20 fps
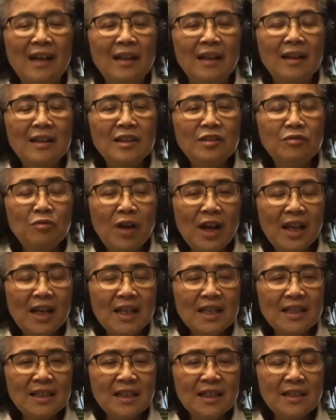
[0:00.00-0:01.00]
This rare
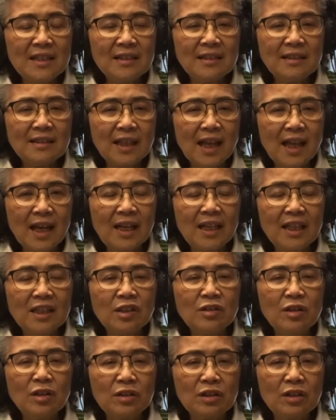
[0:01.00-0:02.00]
disease is likely to
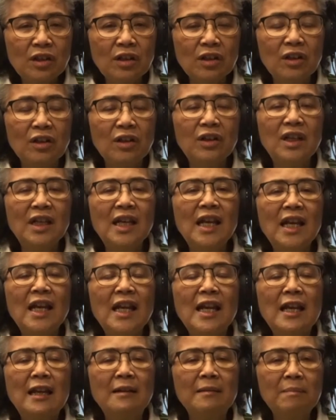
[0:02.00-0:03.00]
occur
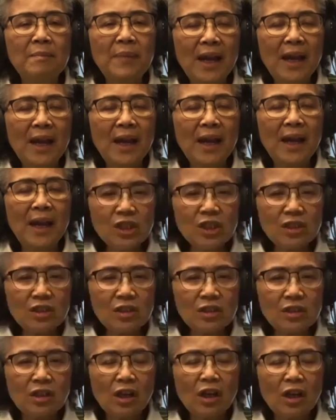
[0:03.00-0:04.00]
in
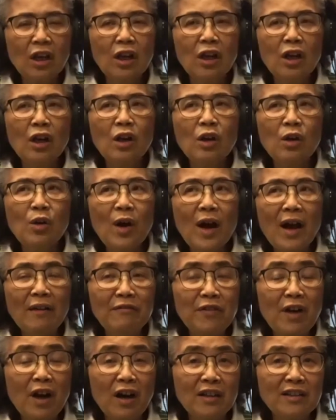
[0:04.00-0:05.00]
patients who have
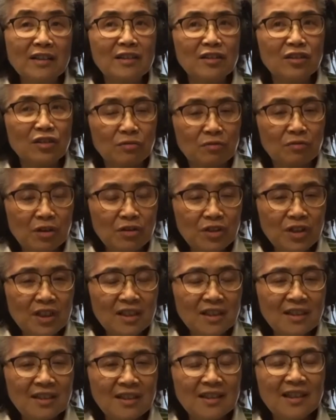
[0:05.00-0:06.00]
got
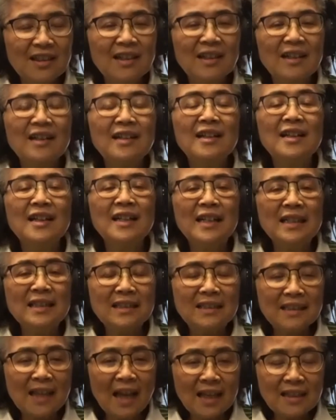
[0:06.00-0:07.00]
cirrhosis,
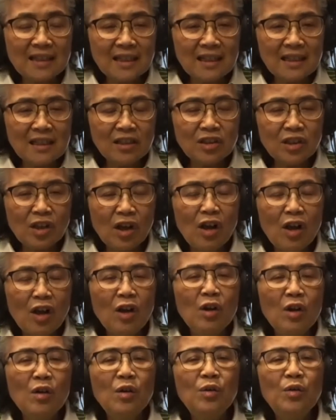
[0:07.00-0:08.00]
ascites,
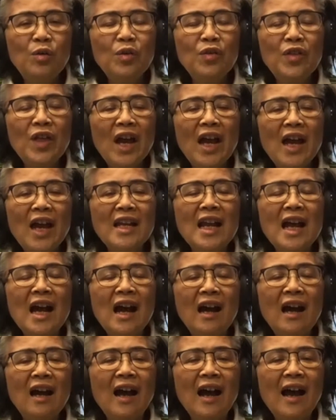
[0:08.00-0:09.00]
who then
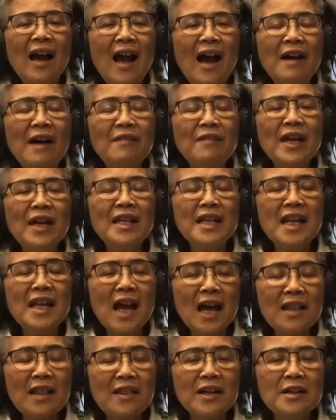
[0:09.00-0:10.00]
have
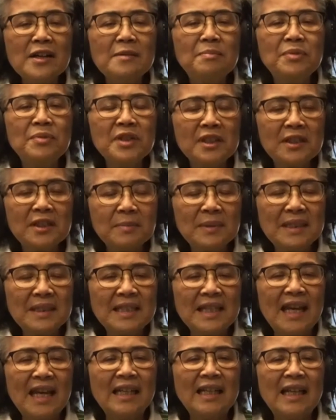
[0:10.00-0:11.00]
another
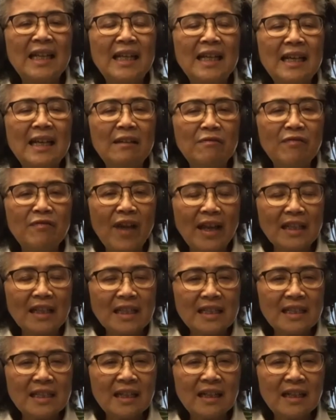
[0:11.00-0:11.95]
precipitating event.